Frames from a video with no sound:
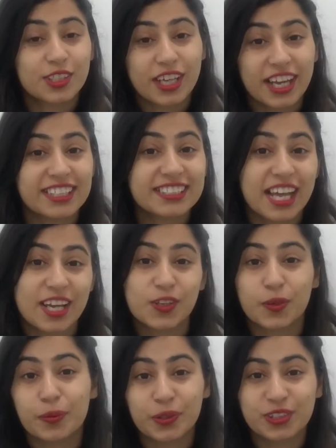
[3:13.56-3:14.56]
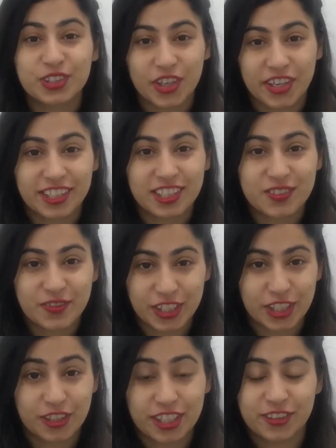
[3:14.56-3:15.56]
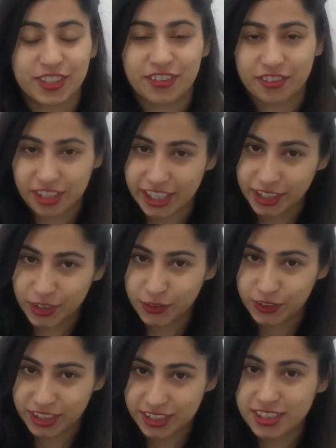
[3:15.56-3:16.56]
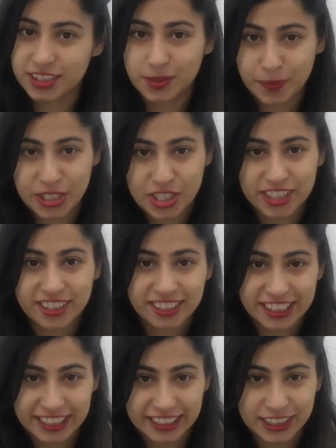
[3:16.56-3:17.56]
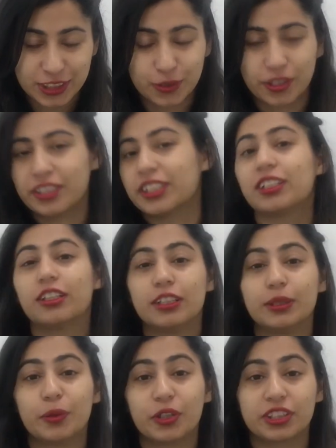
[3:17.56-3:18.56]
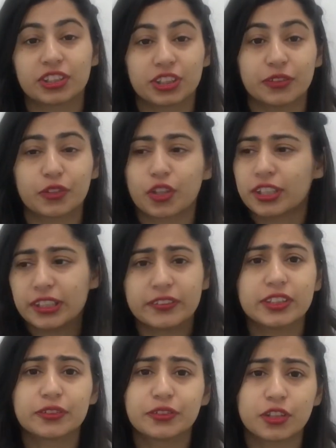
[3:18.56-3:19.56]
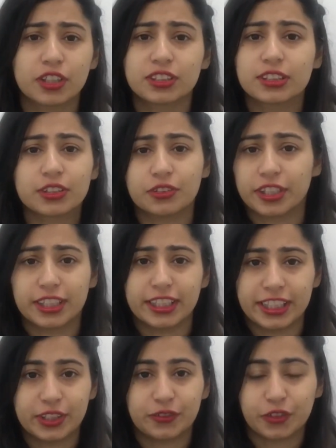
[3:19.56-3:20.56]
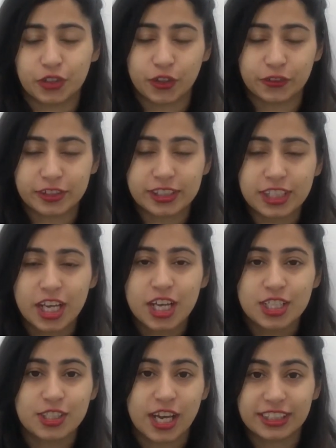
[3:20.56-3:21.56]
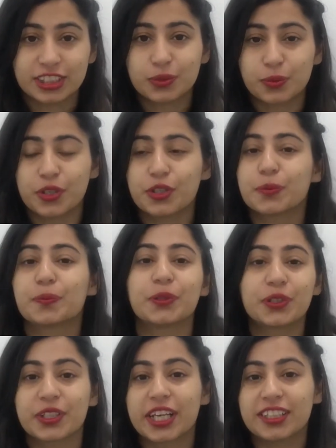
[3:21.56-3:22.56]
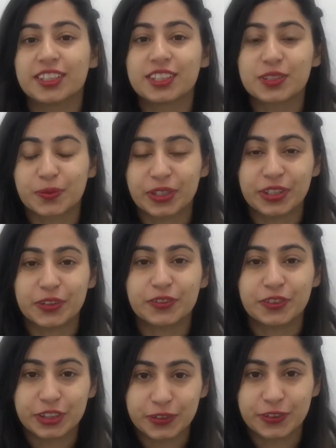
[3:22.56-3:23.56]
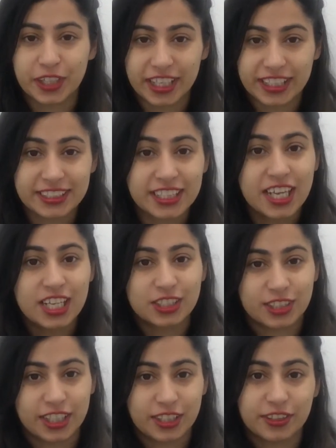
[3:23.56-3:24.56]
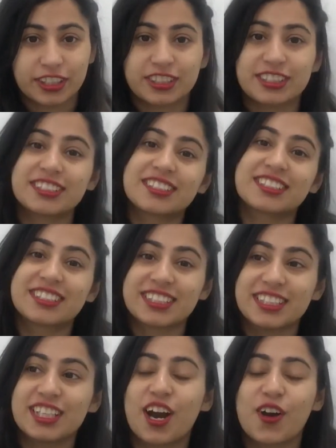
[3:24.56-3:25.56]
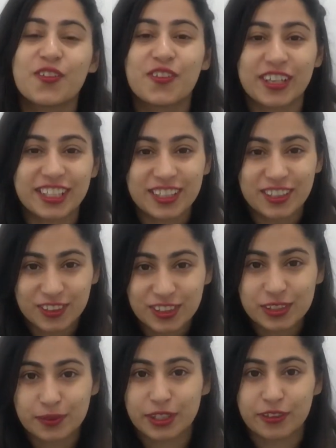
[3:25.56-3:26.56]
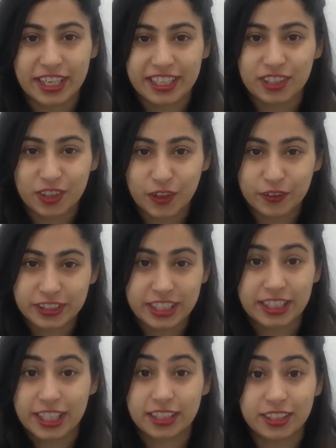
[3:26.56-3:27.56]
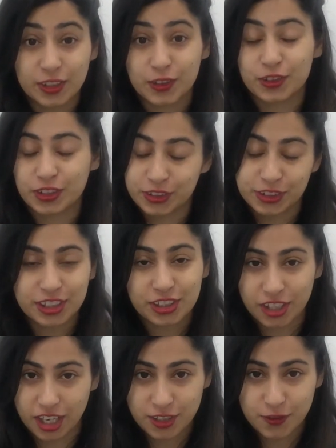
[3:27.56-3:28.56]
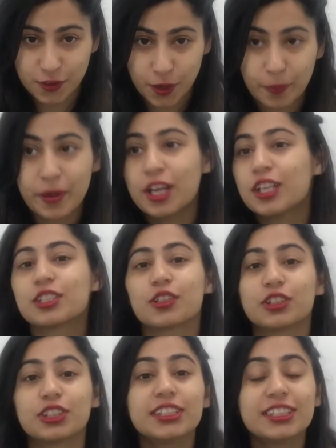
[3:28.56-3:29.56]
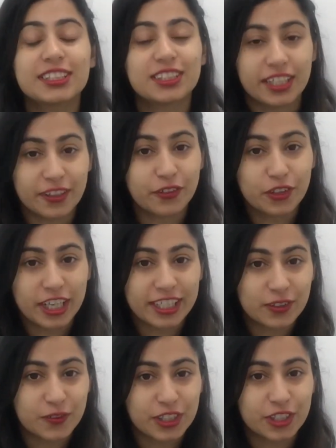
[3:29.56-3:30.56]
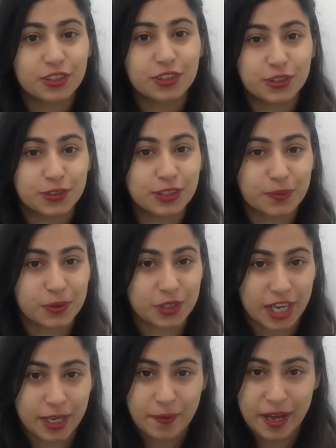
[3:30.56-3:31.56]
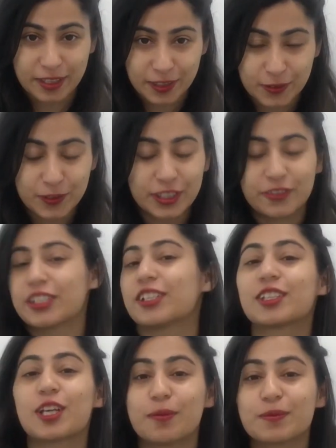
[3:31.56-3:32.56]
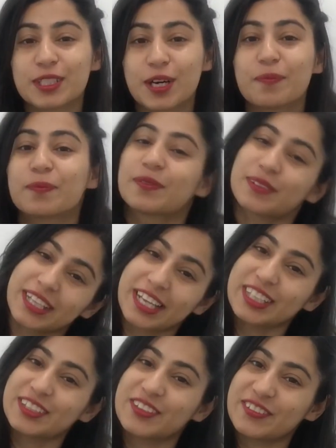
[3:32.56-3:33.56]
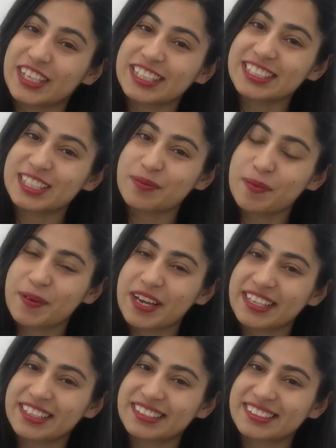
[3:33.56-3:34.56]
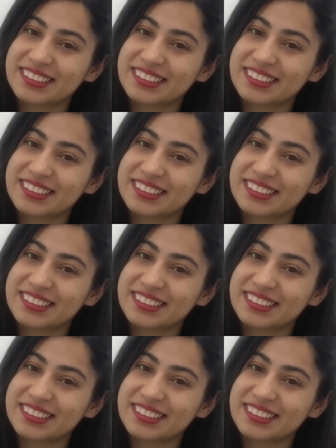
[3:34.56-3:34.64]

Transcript: So guys, I hope you enjoyed this video and you can relate to this, especially the ladies who are in early morning shift or even if you are just running late for office. So I just wanted to put together this video for you guys so that you can just see how funny it looks when you enter office and then you just transform. So just if you like the video, do subscribe and do give it a thumbs up. Thank you, have a nice day, bye.